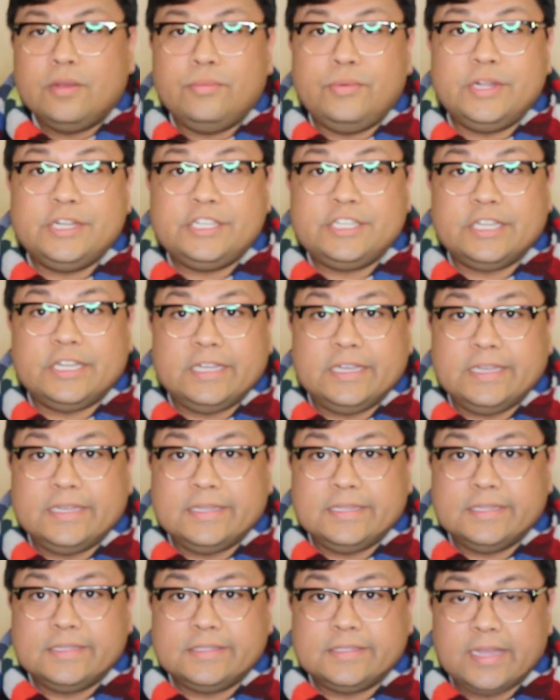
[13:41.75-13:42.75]
which
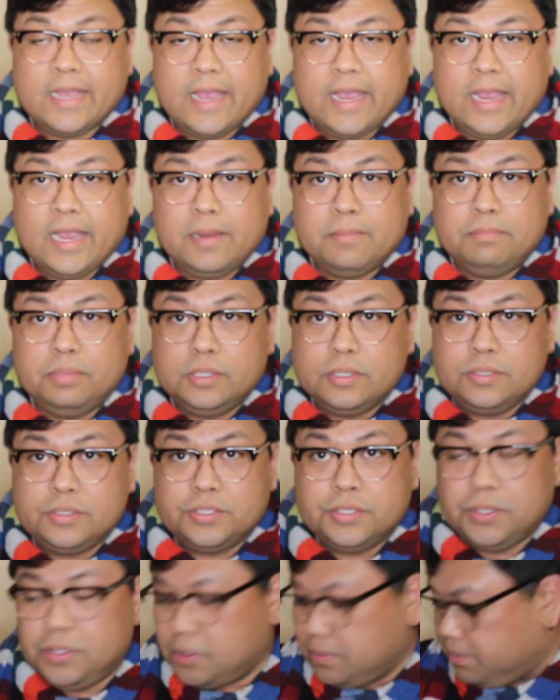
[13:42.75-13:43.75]
is a
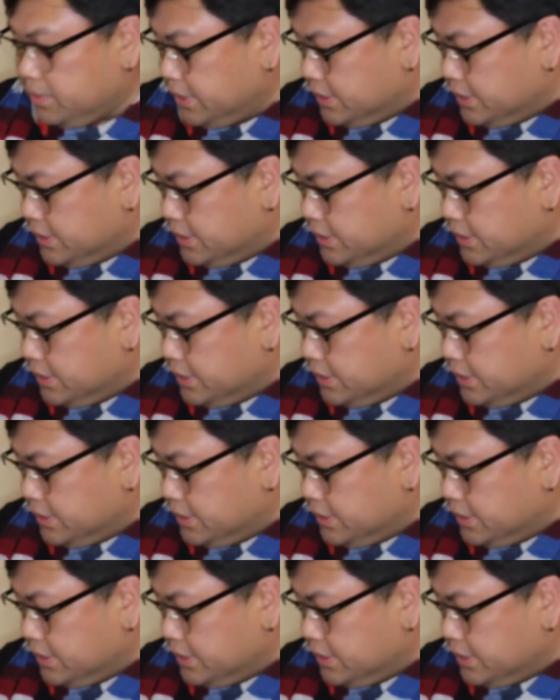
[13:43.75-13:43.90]
Bluetooth